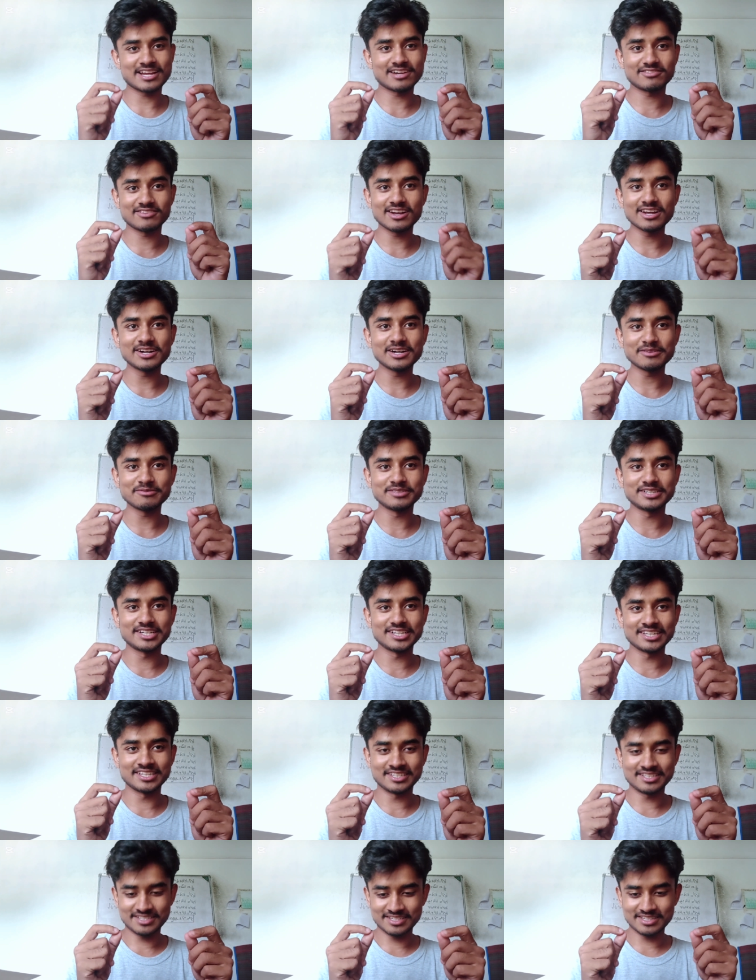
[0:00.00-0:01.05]
and
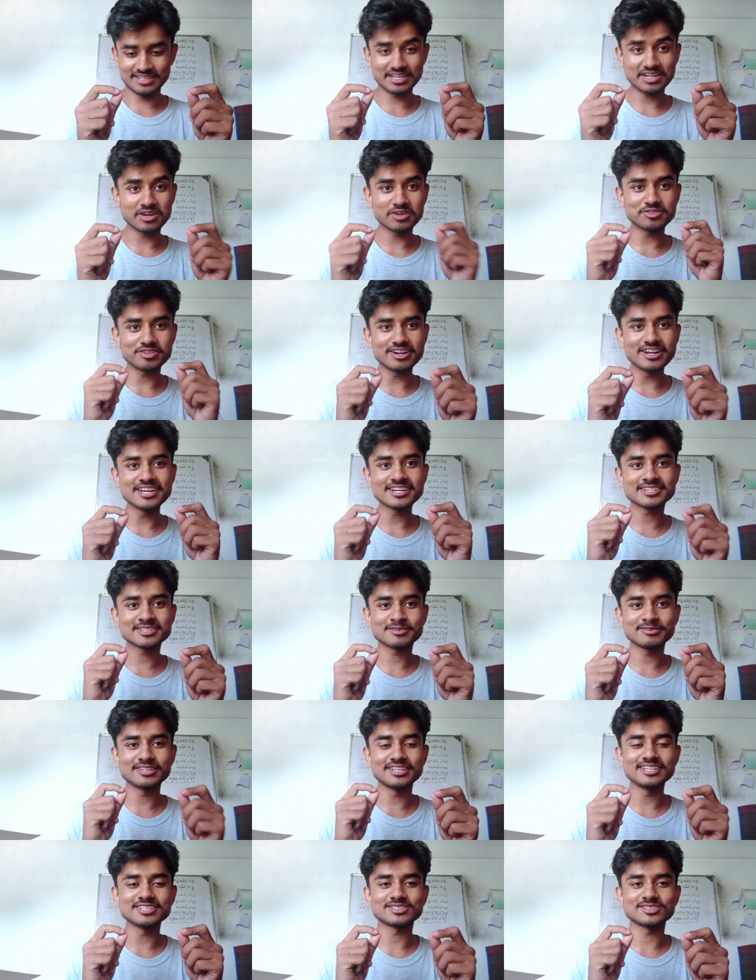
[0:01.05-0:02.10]
relativity, they contradict
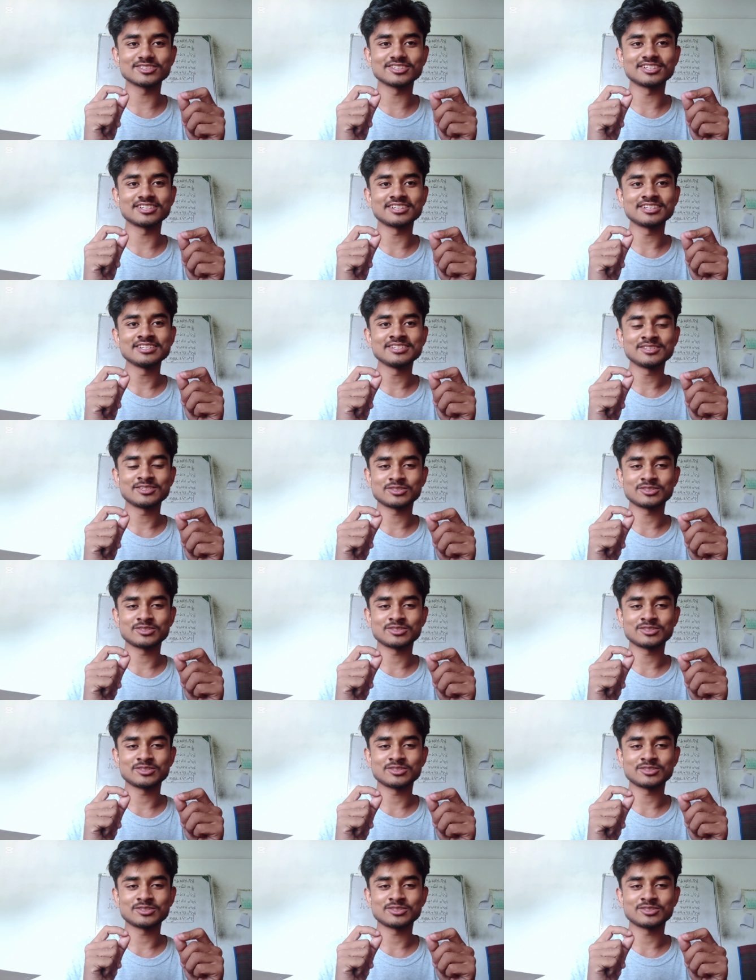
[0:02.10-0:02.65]
with each other.